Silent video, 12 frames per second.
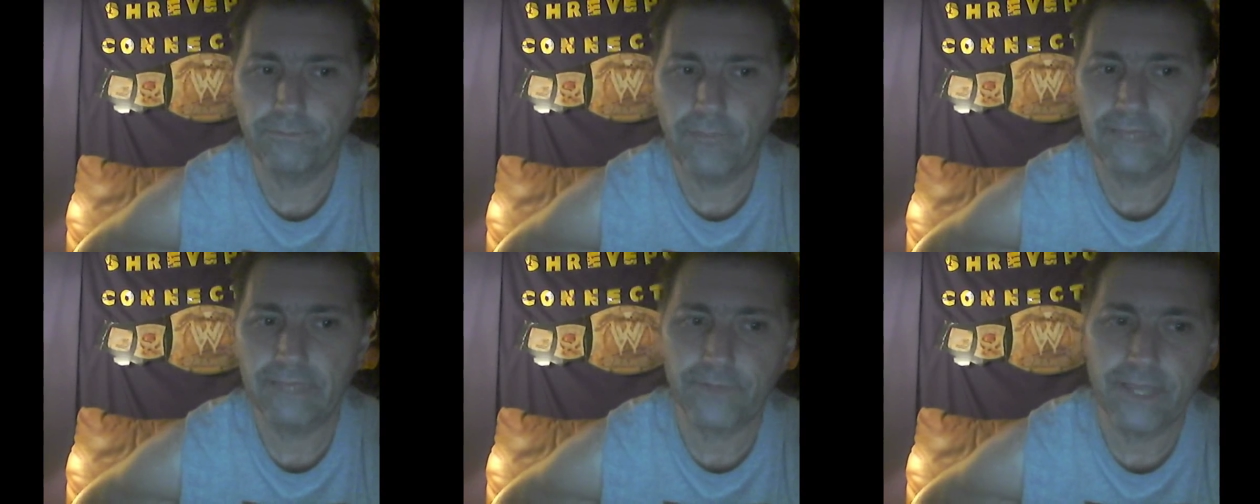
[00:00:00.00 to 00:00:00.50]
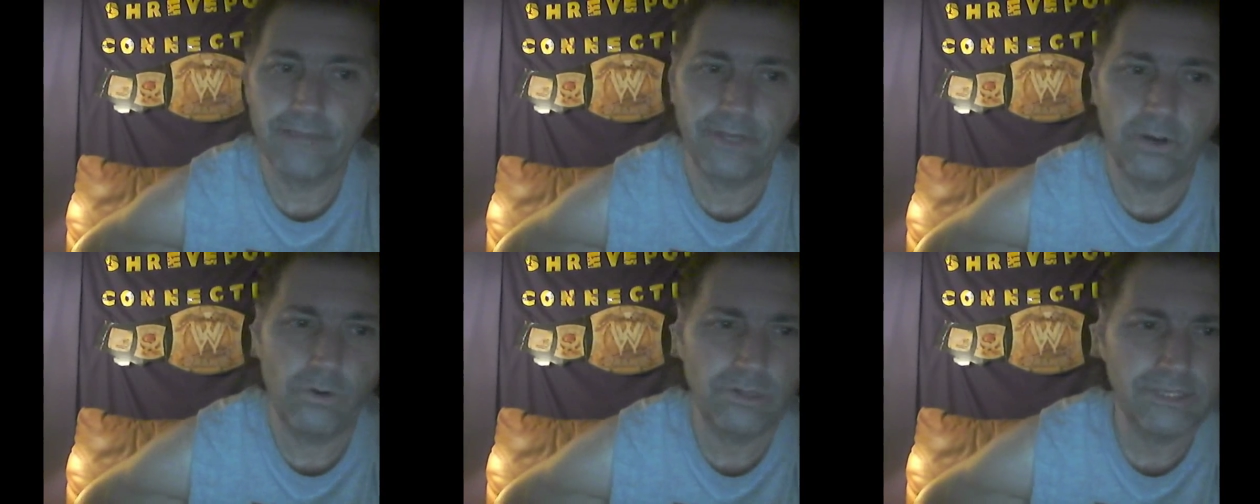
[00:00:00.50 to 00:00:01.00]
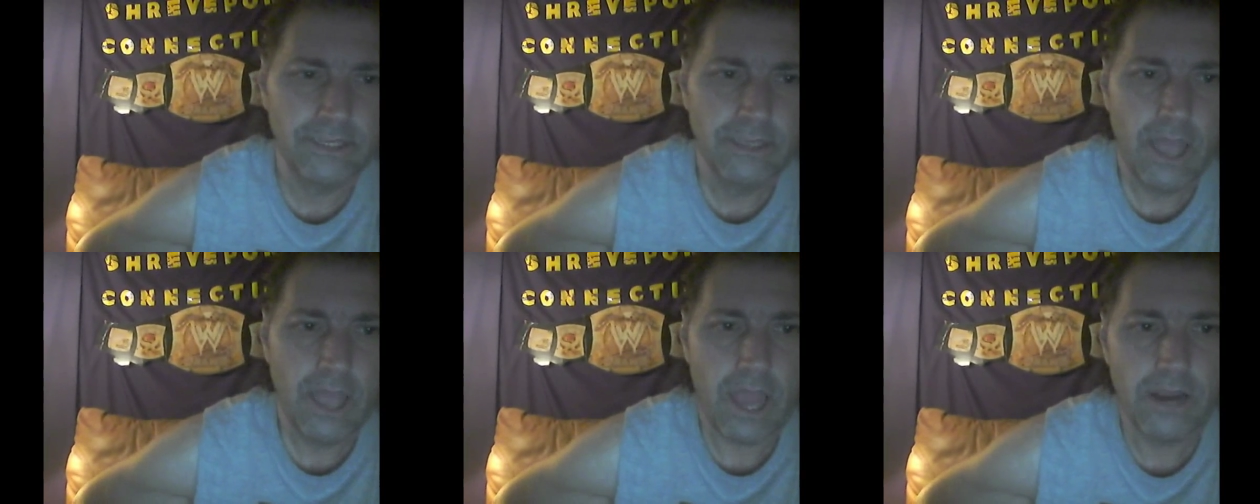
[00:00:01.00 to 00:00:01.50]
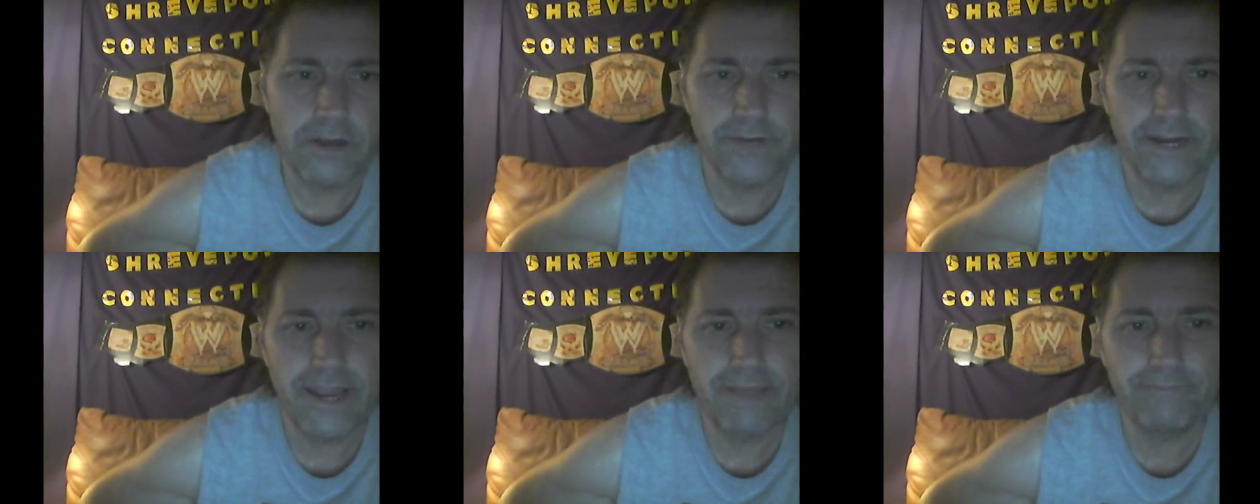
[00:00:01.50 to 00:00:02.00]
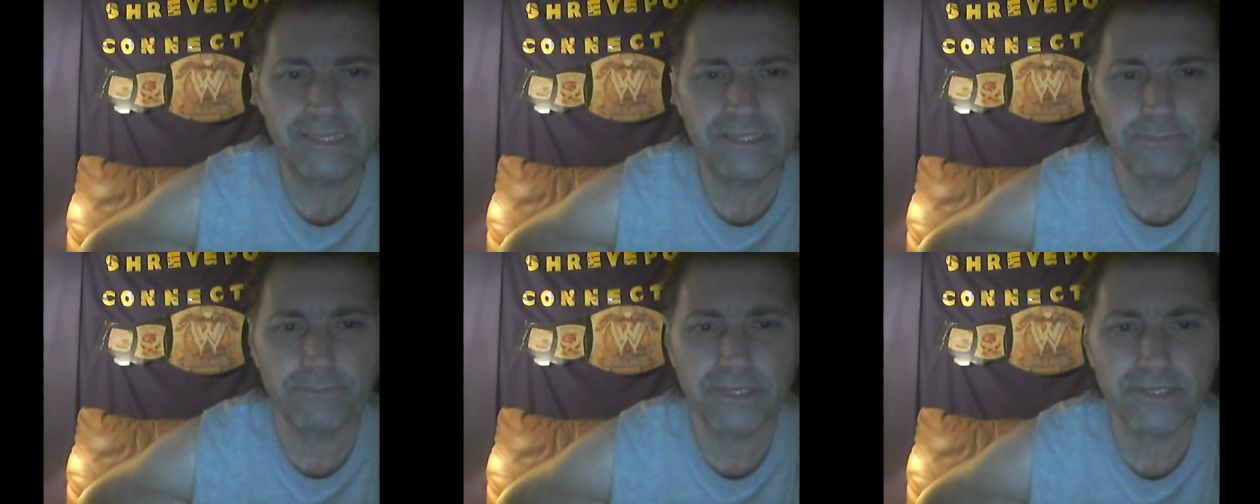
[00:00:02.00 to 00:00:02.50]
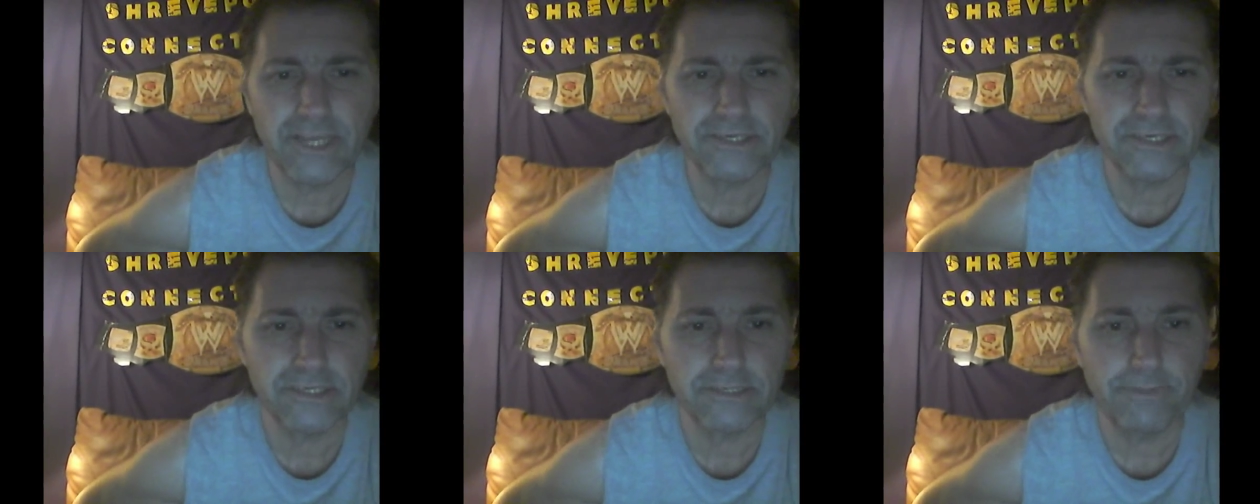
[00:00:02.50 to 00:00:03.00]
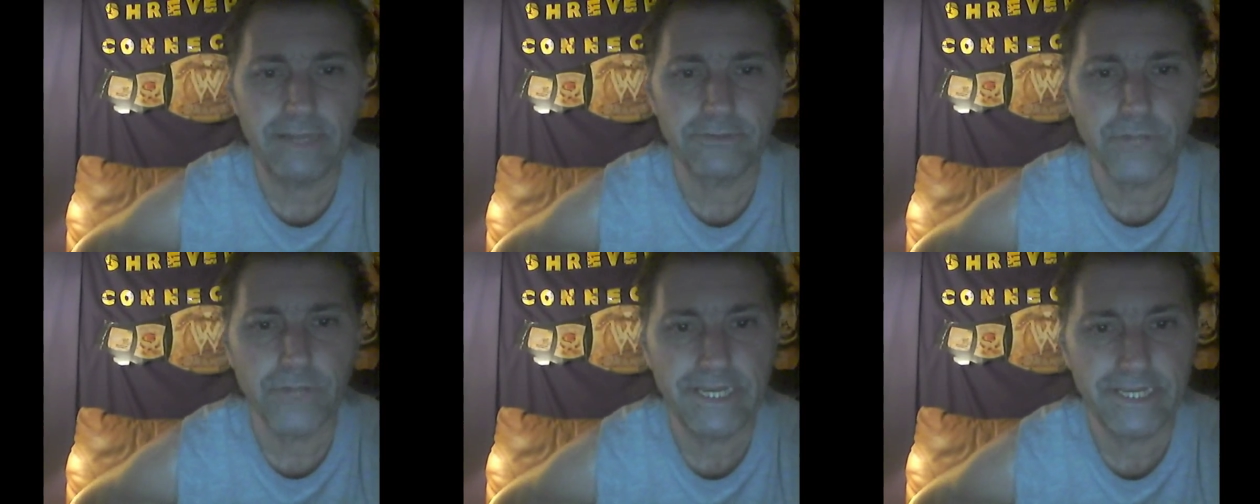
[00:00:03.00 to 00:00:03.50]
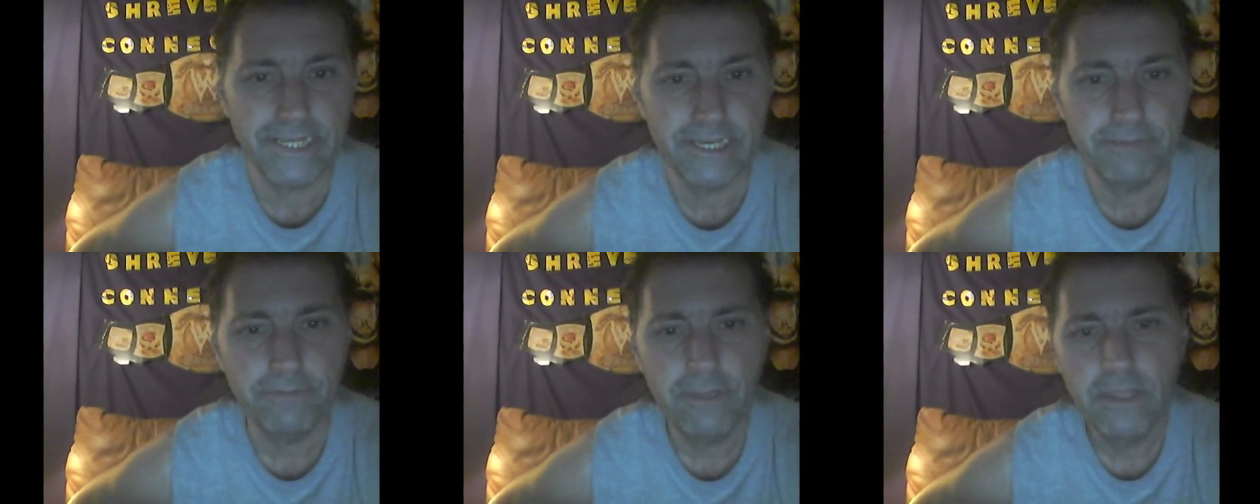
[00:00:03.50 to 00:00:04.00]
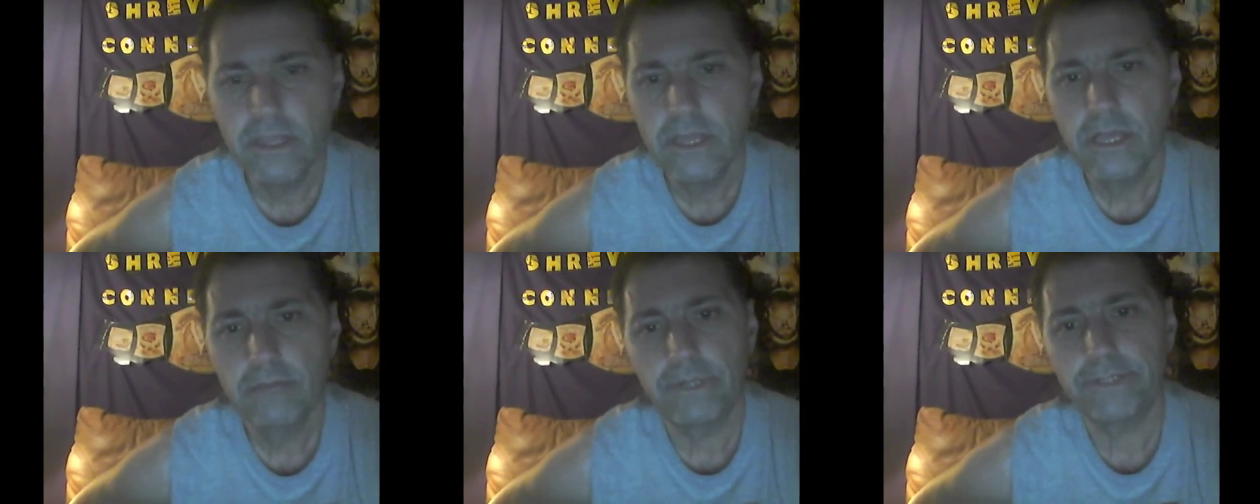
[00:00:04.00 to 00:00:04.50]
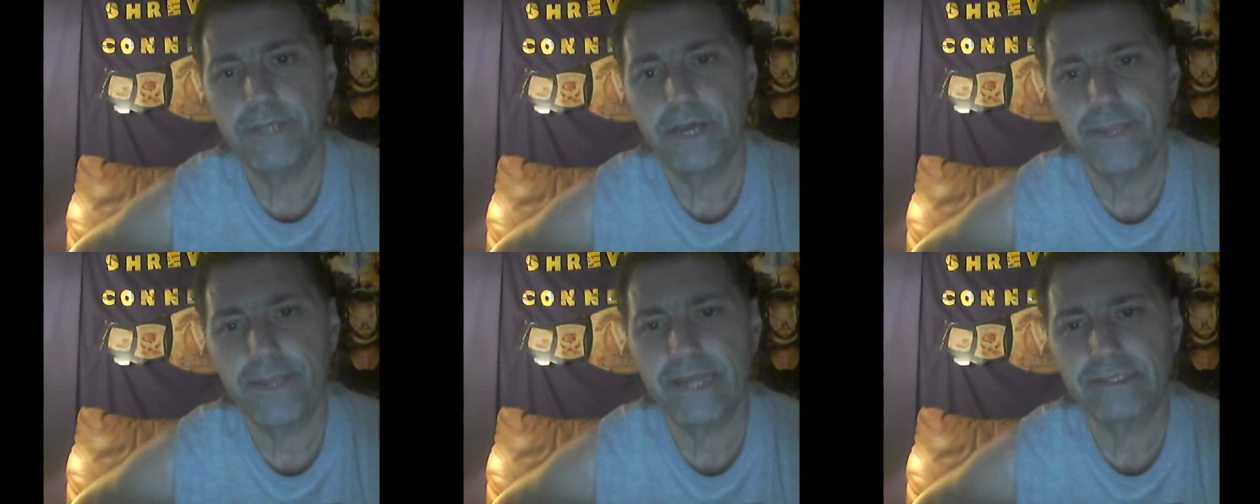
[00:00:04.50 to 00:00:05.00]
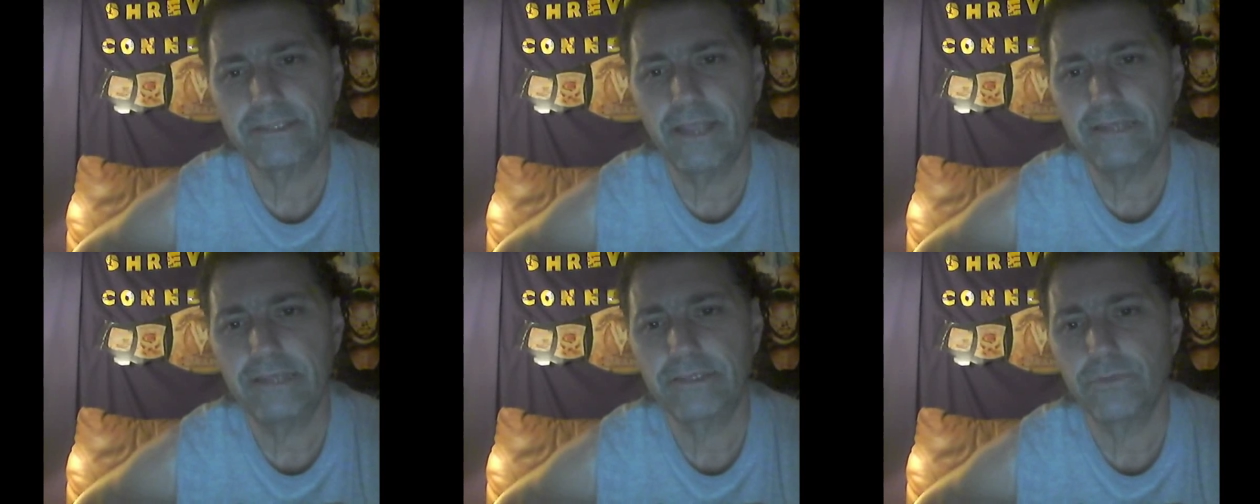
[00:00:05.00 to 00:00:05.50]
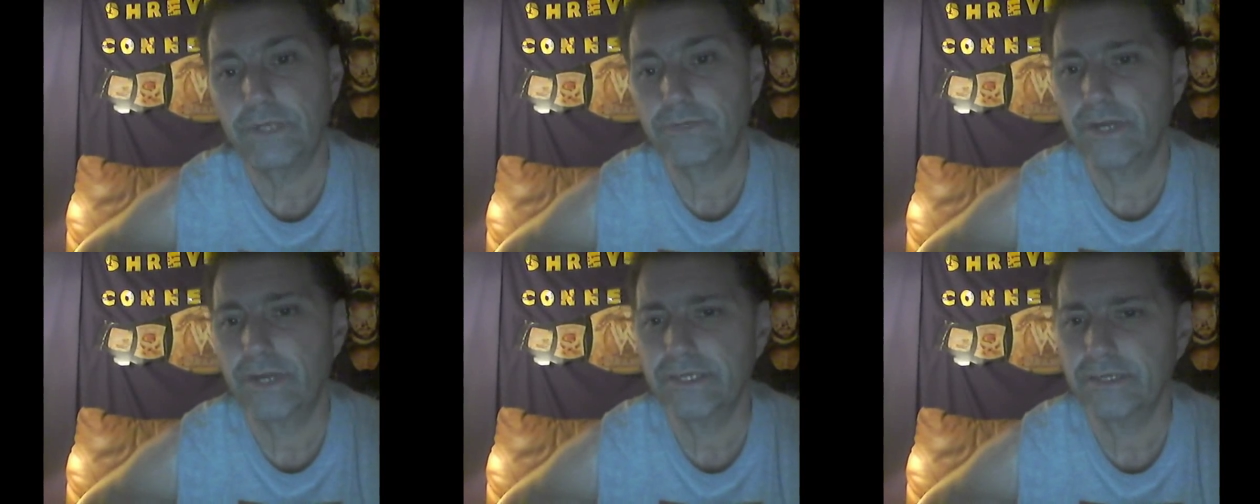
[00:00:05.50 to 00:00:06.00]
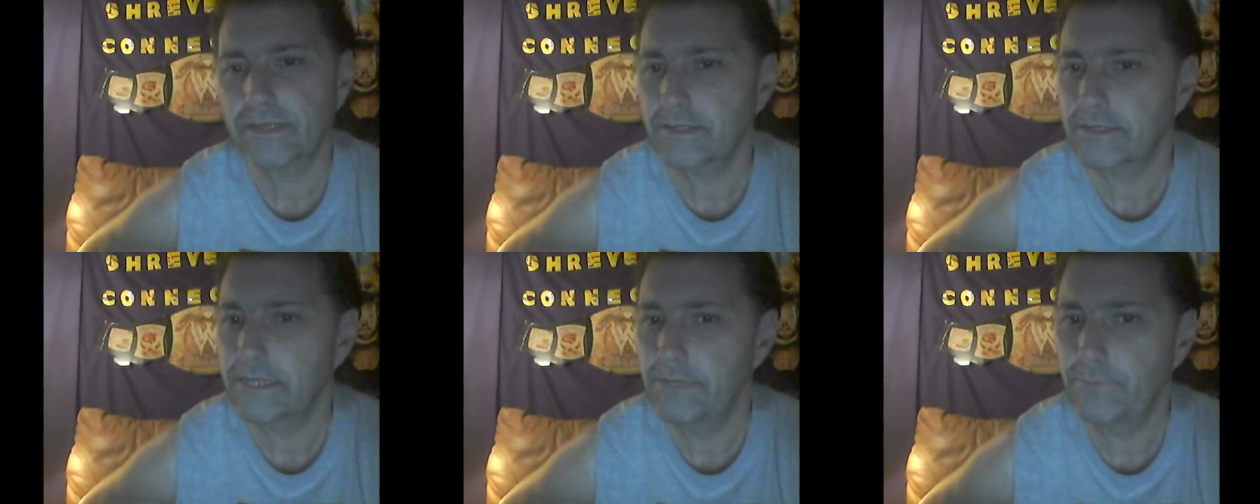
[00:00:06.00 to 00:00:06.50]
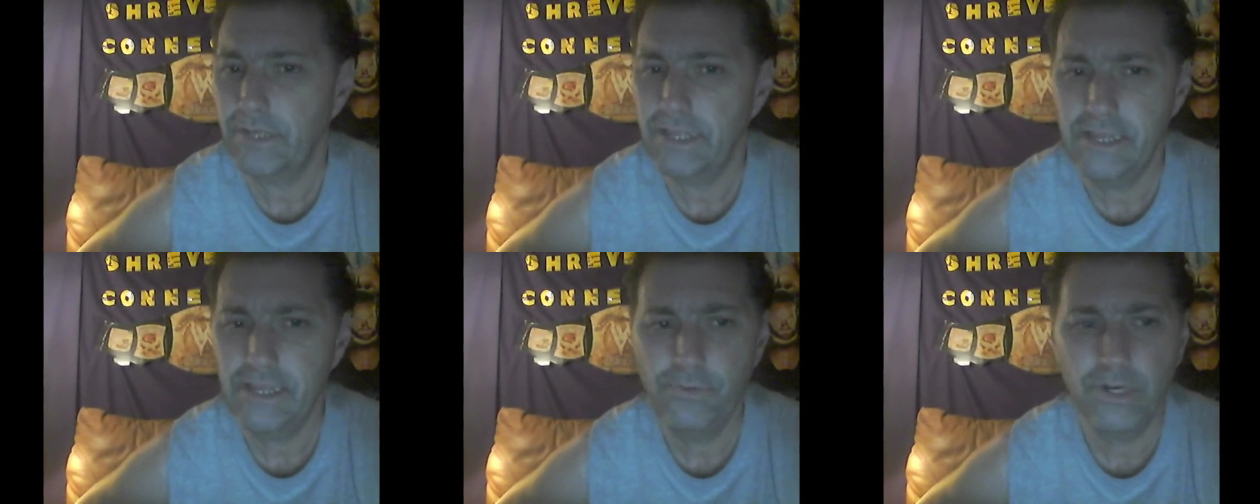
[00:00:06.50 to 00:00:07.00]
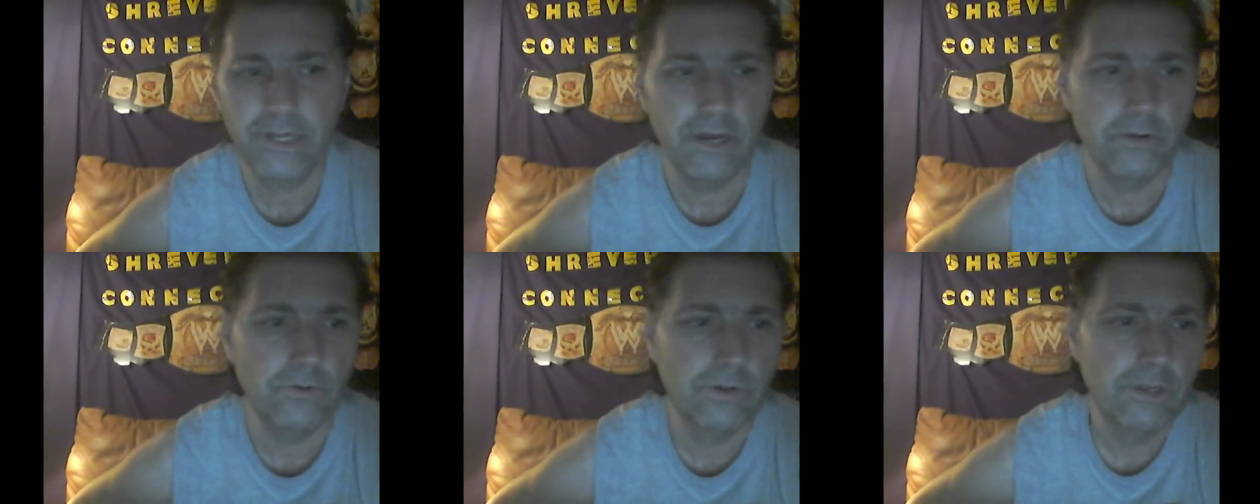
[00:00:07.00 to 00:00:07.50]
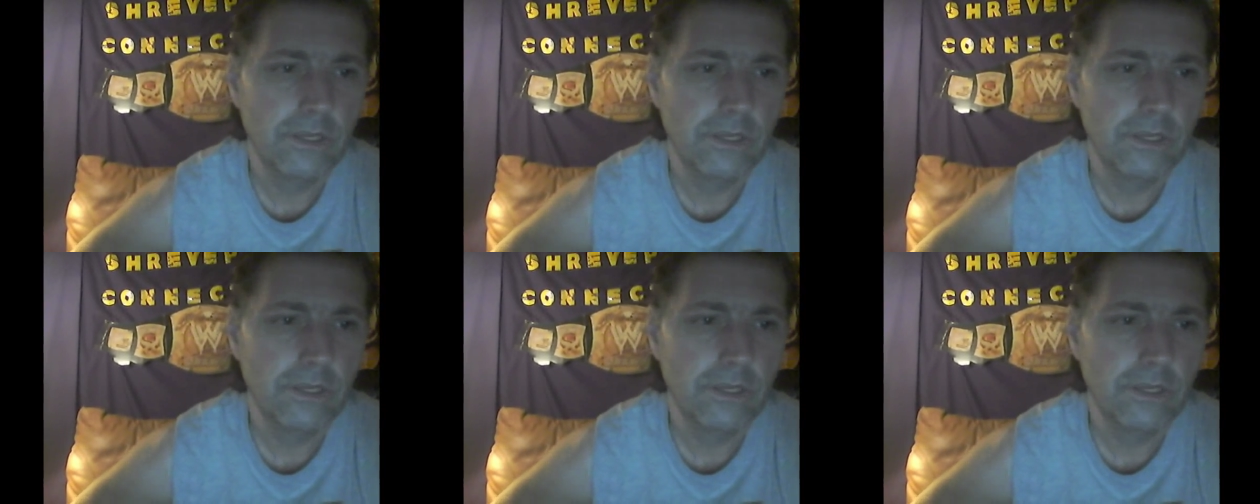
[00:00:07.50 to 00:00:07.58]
As for Kevin Owens, I heard there have been some discussions about trading him, but nothing as, as to what direction it, it will go.